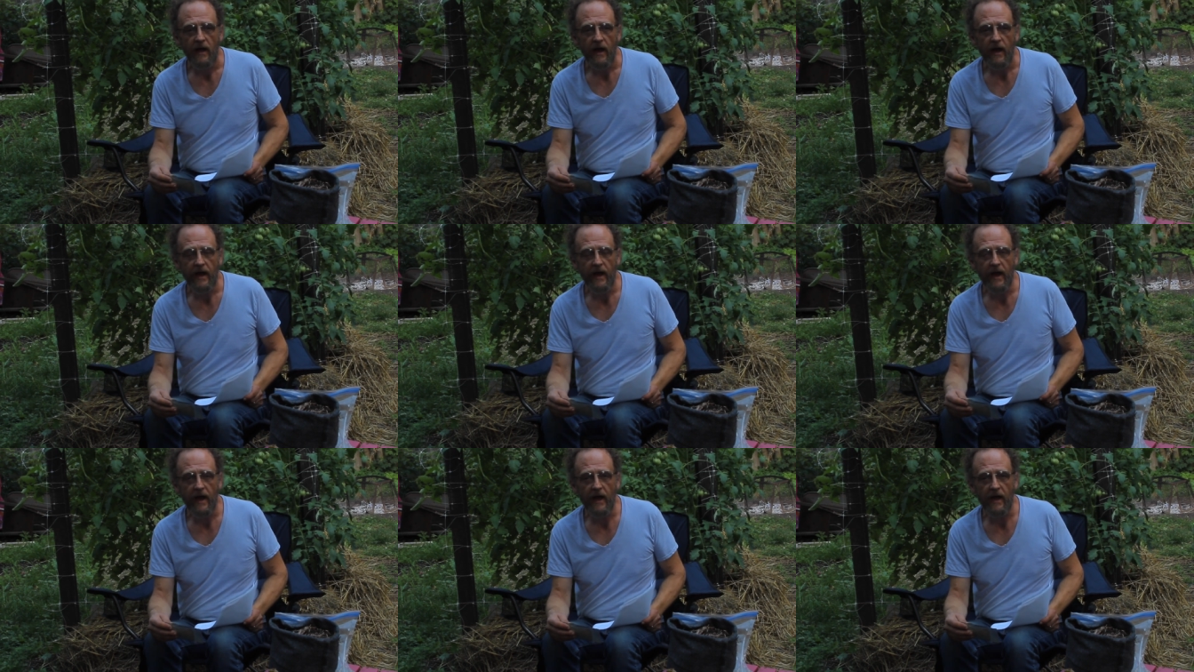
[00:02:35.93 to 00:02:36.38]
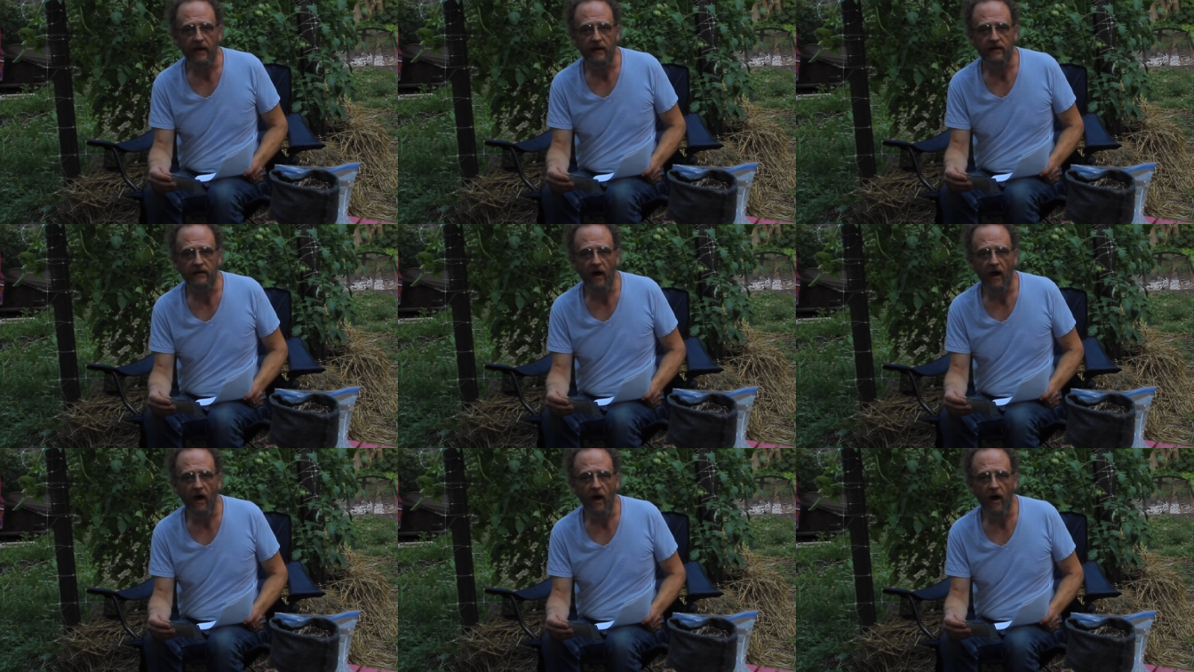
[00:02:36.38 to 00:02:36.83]
and
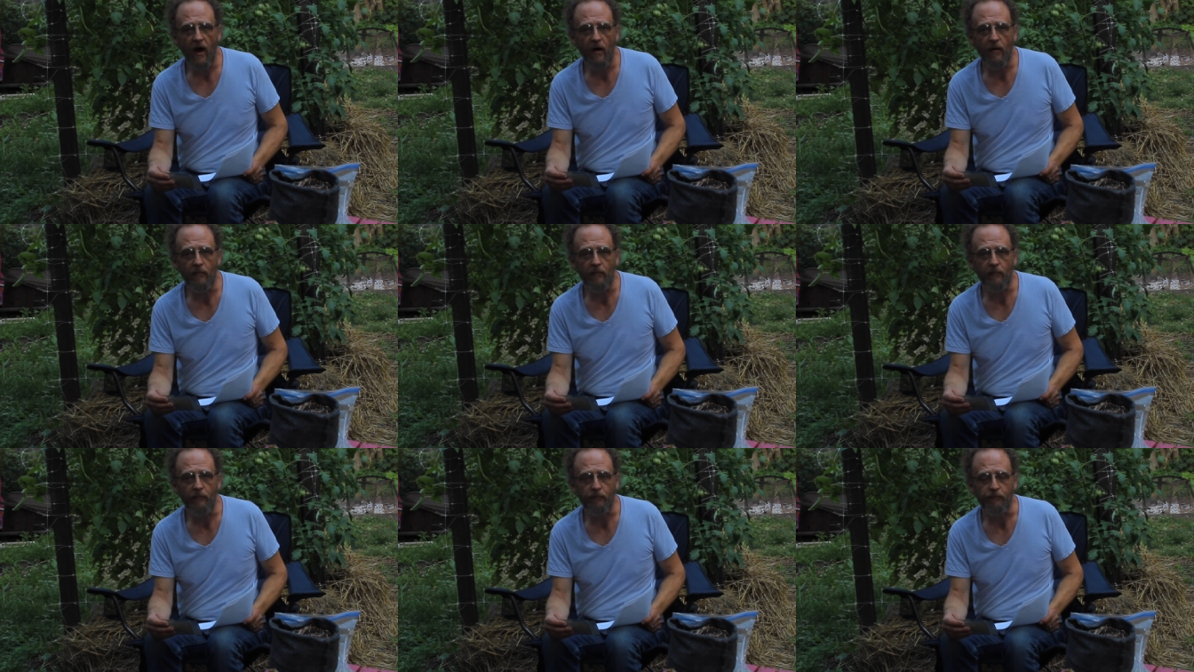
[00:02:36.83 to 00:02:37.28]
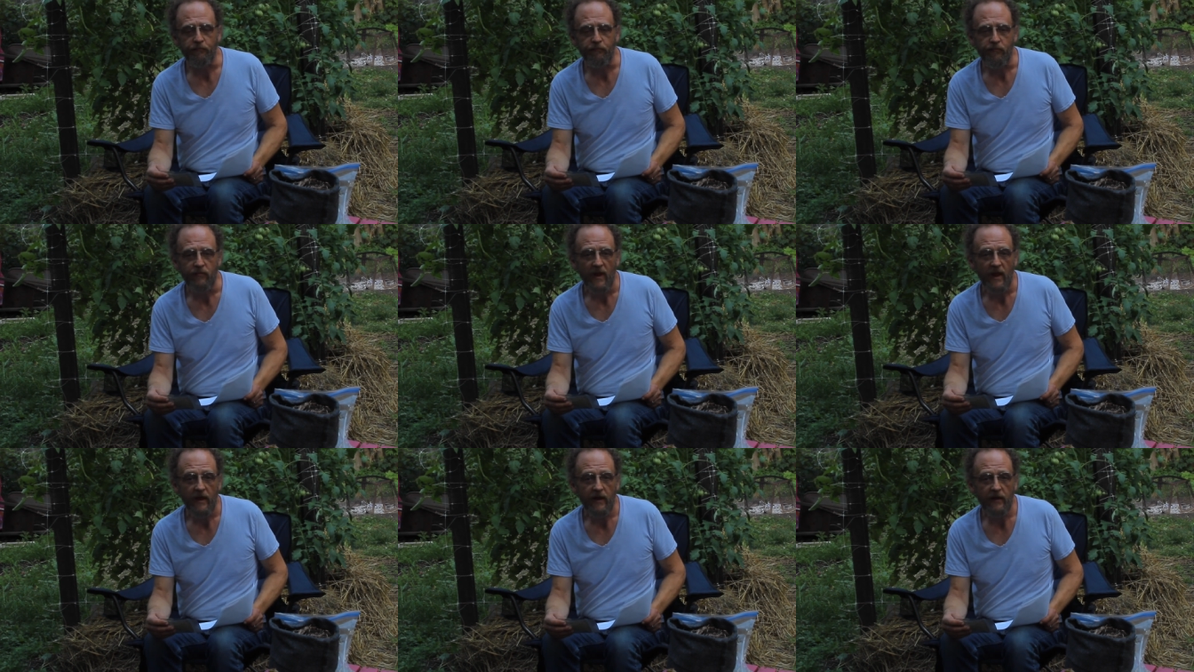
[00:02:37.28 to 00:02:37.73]

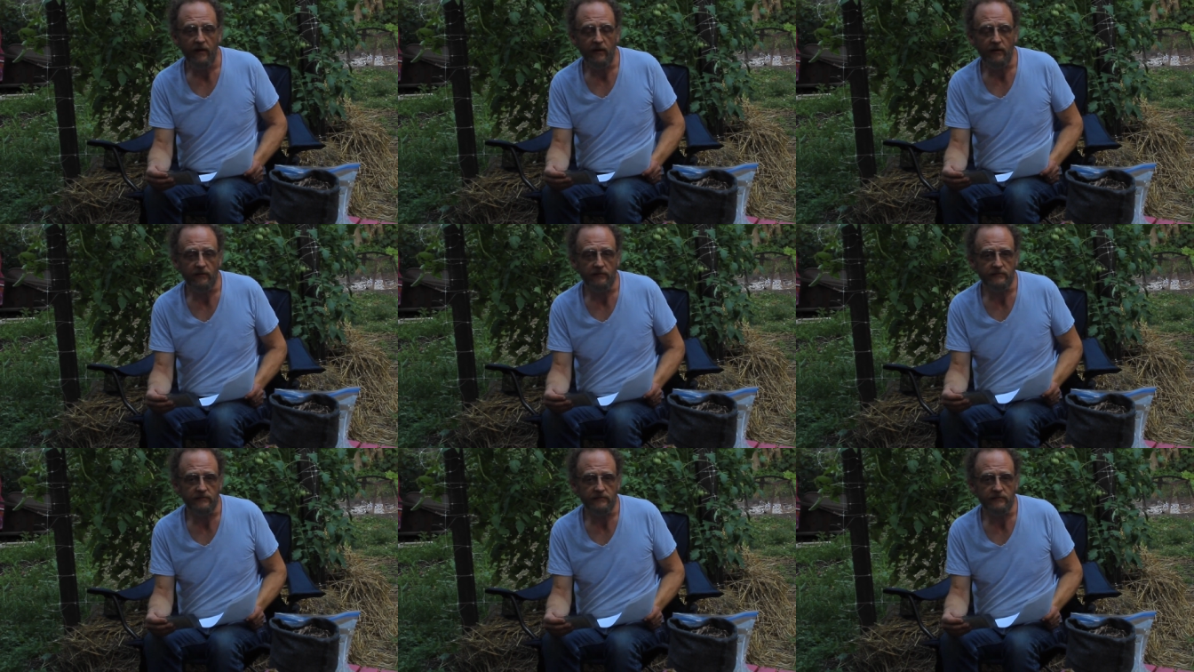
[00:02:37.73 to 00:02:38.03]
you